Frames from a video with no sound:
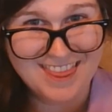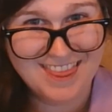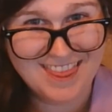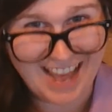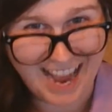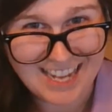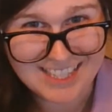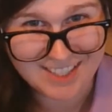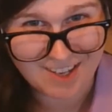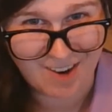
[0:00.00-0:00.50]

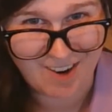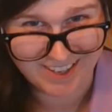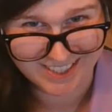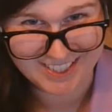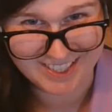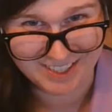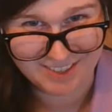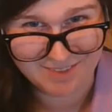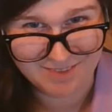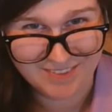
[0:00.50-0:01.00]
That's
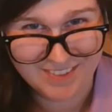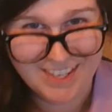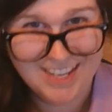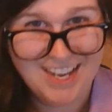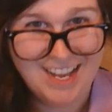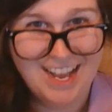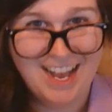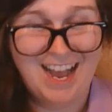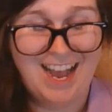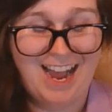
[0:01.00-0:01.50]
awesome.
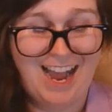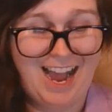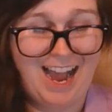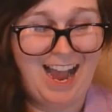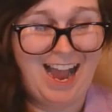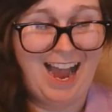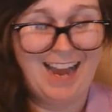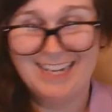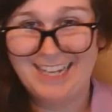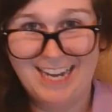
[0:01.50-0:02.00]

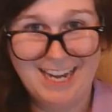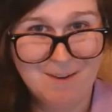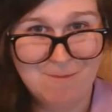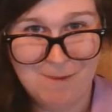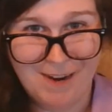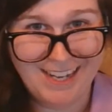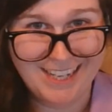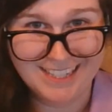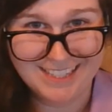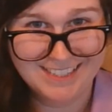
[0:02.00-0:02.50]
I can't
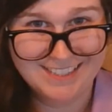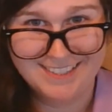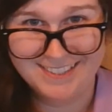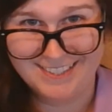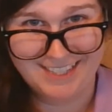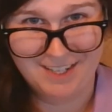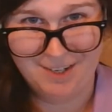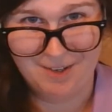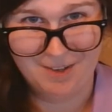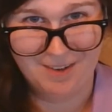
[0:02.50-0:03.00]
wait to
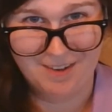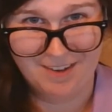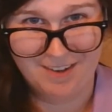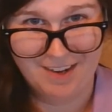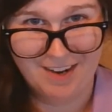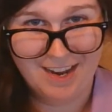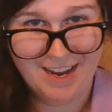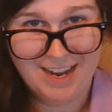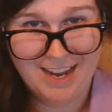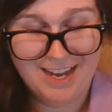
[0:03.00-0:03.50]
see
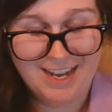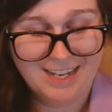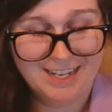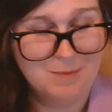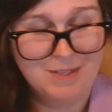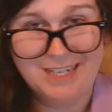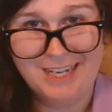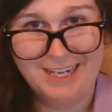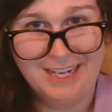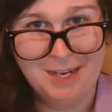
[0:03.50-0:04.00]
her
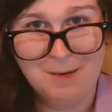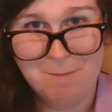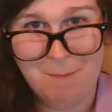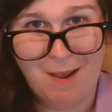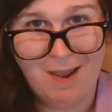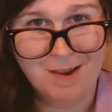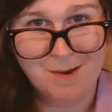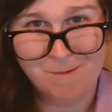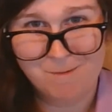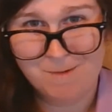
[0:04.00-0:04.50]
kicking
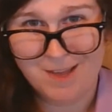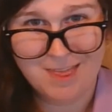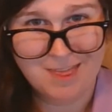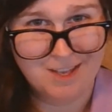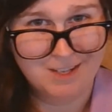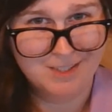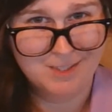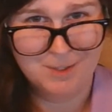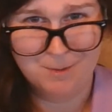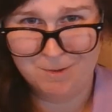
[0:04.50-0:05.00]
butt with
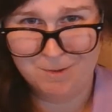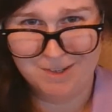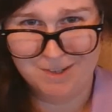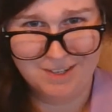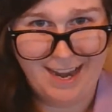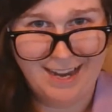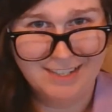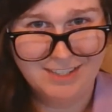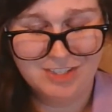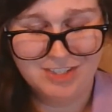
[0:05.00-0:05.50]
a sword and